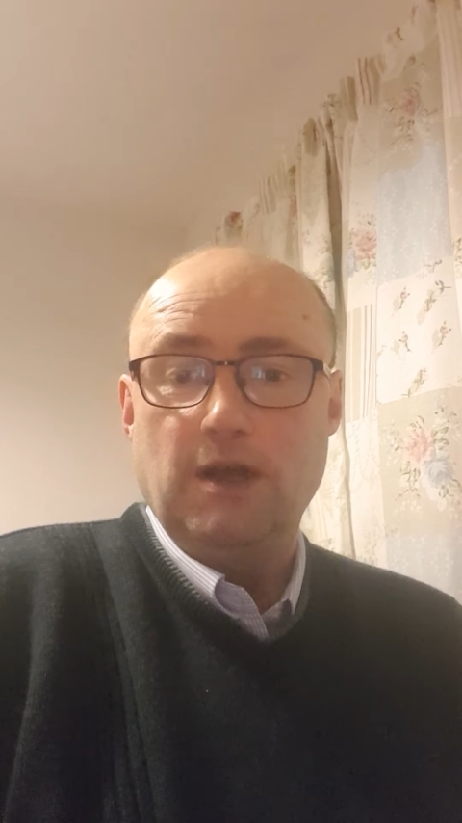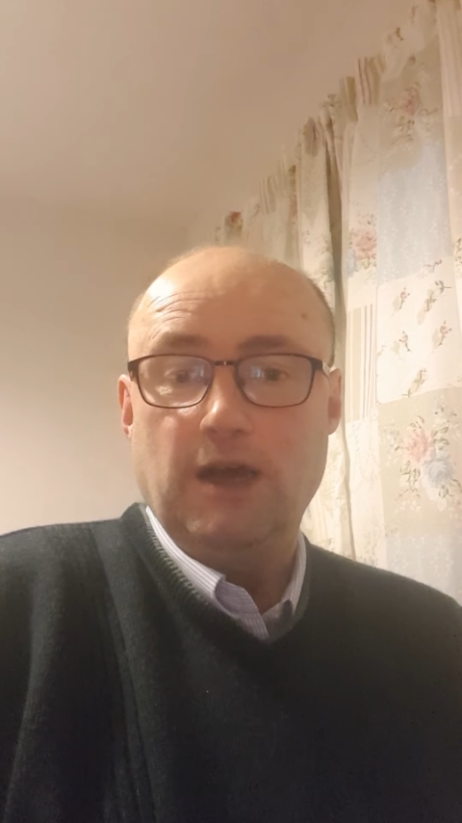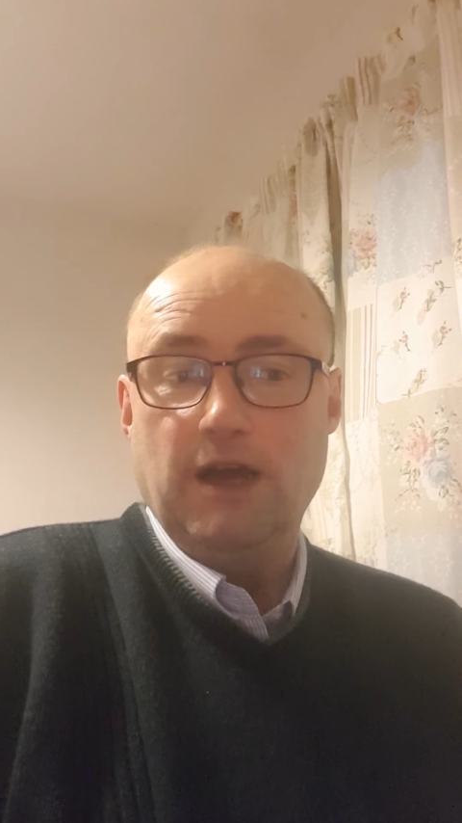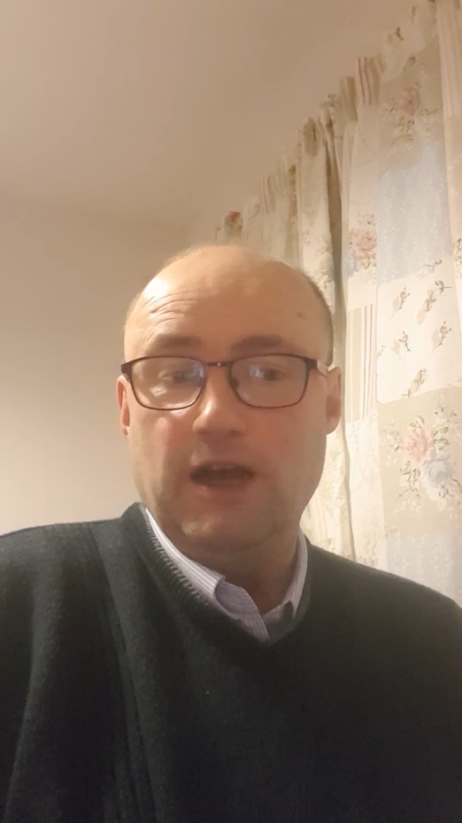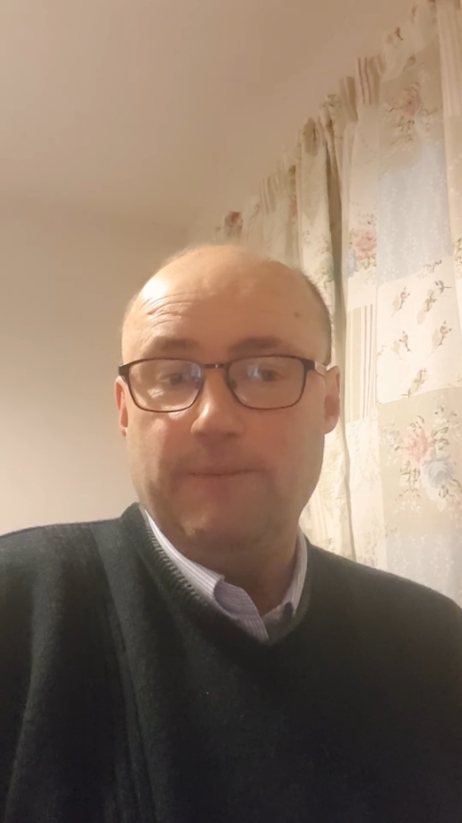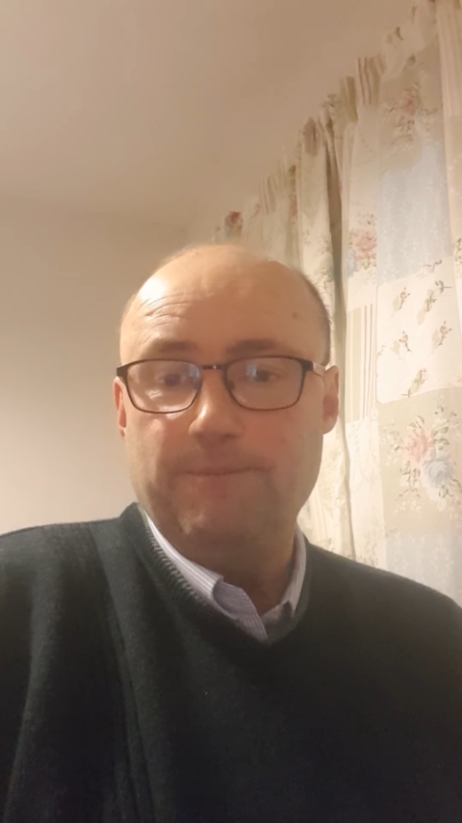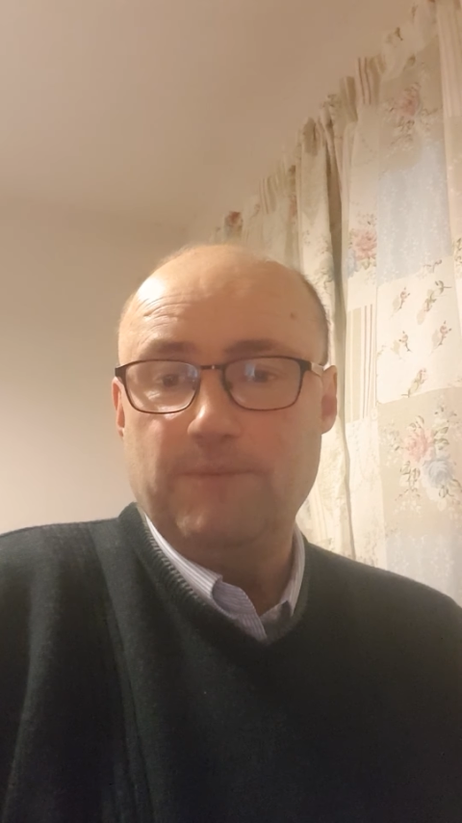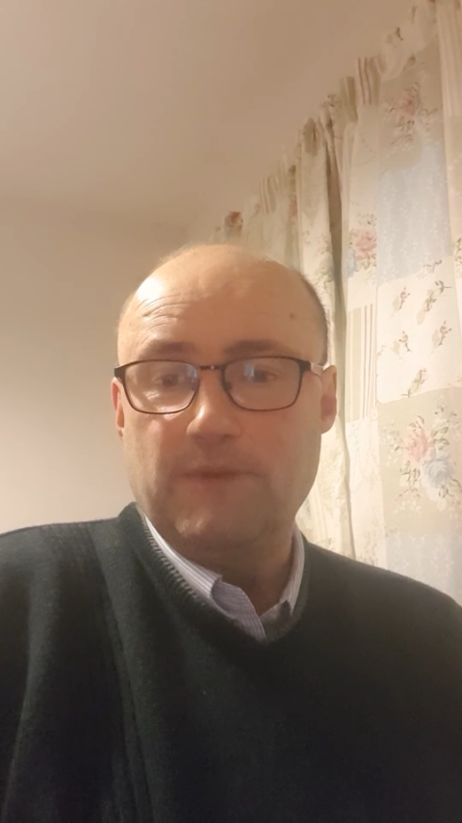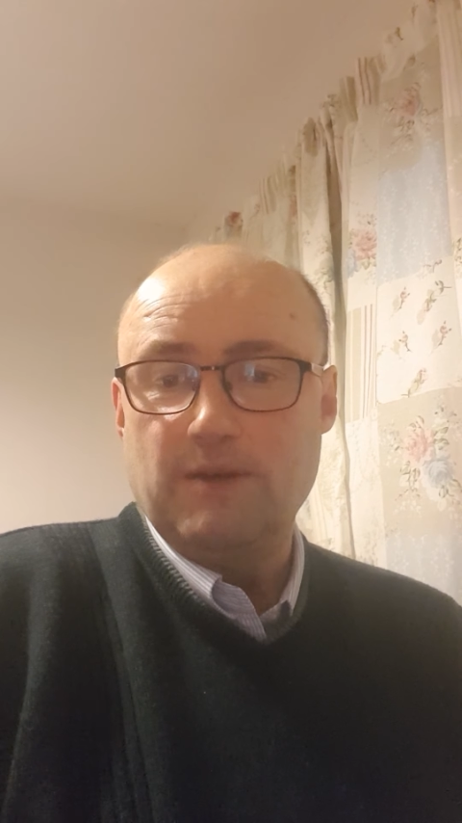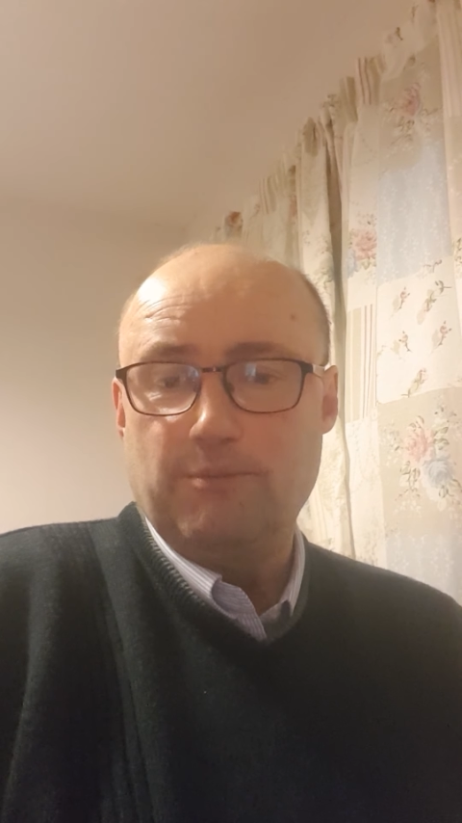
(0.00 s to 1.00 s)
Uh,
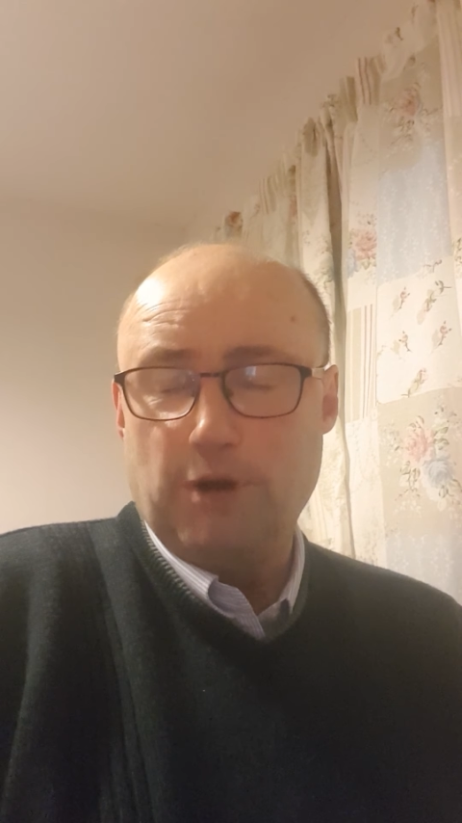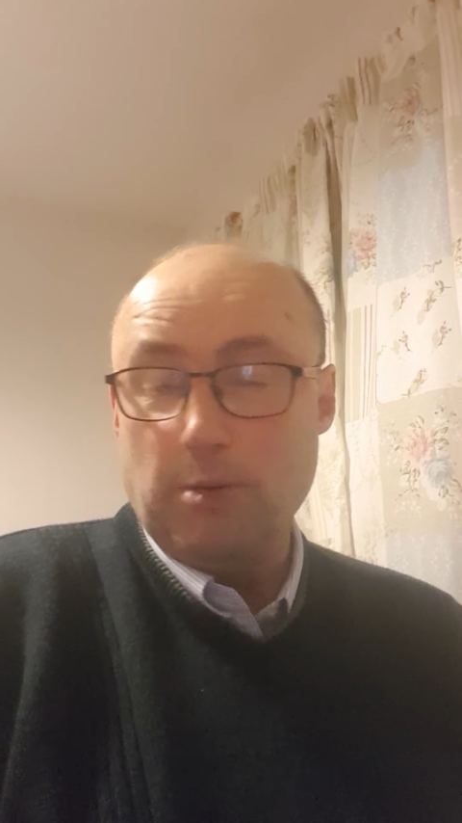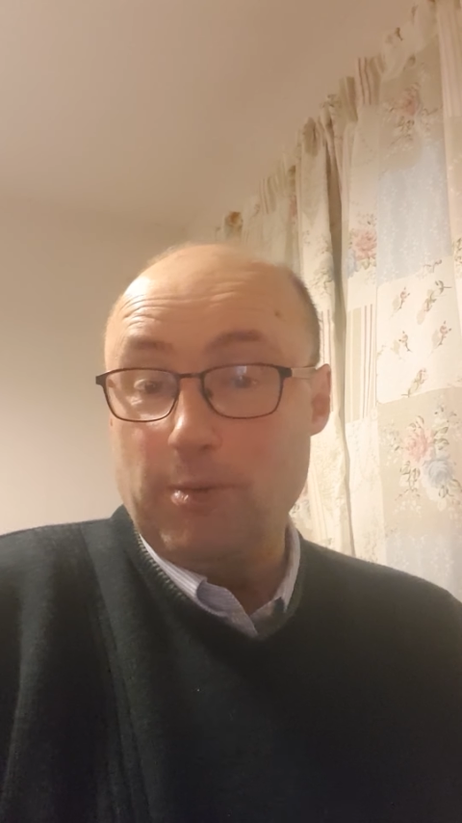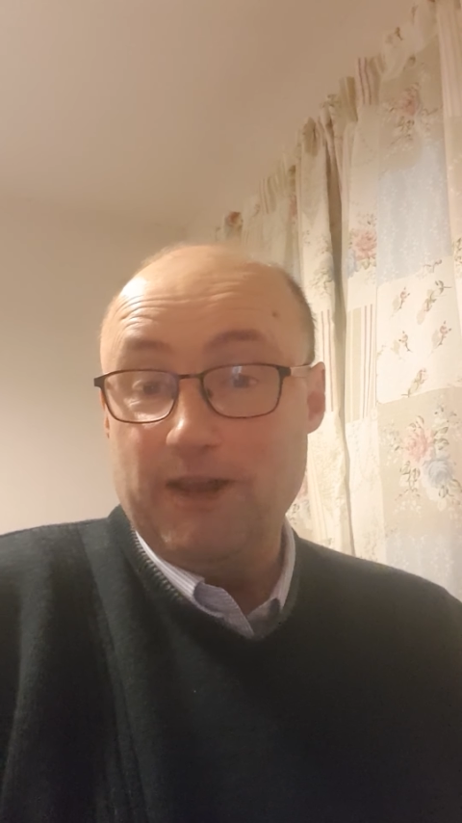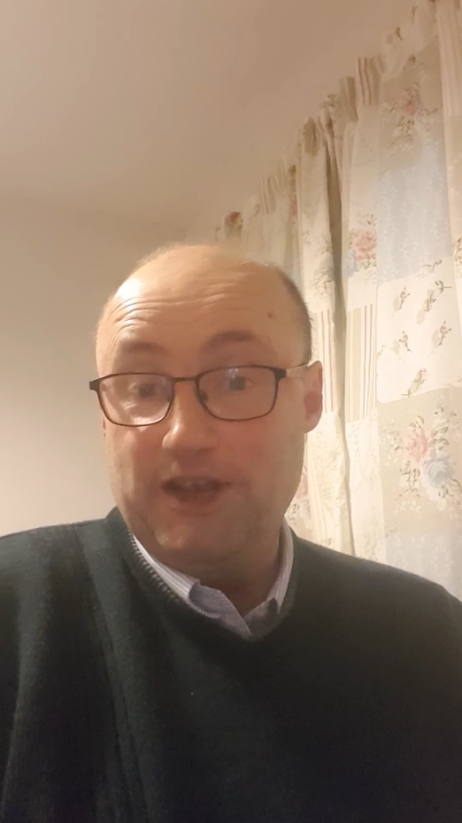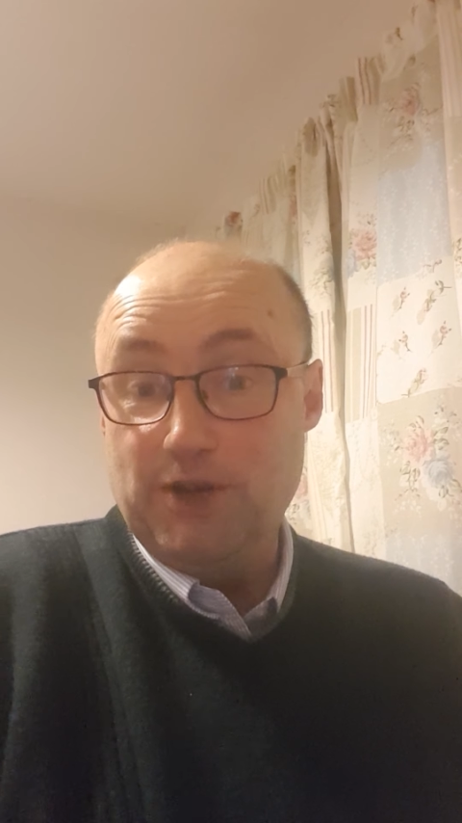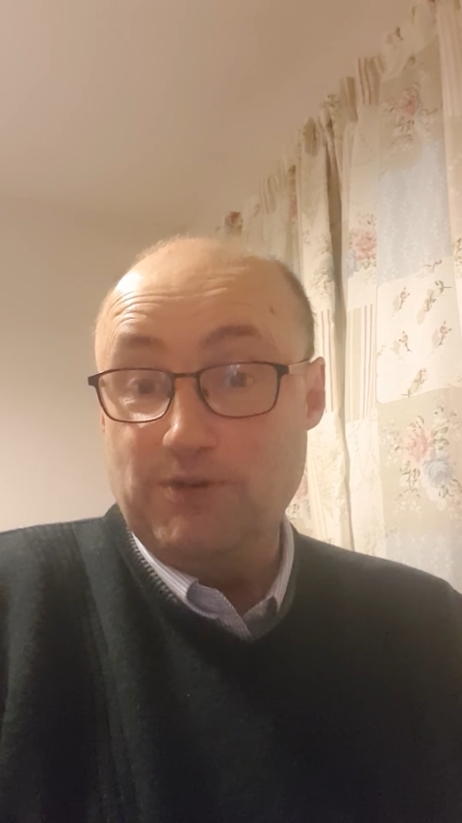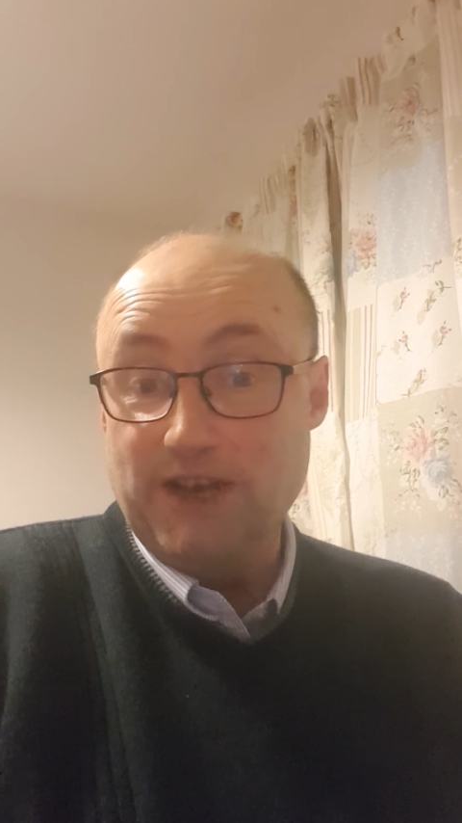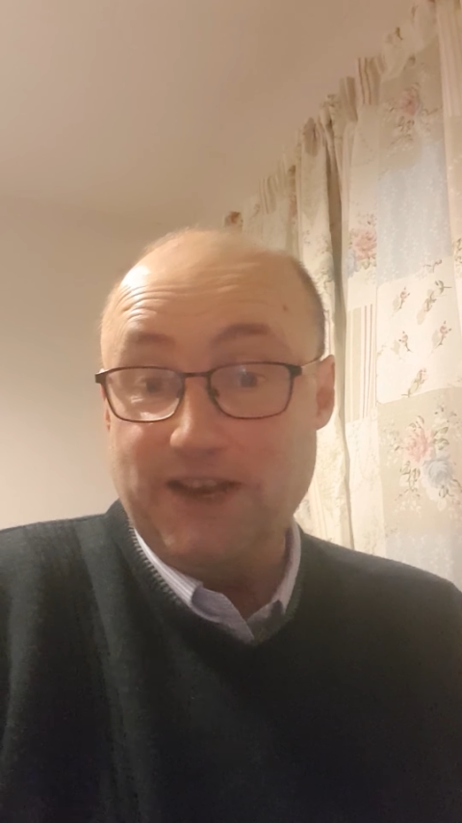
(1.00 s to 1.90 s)
probably hugely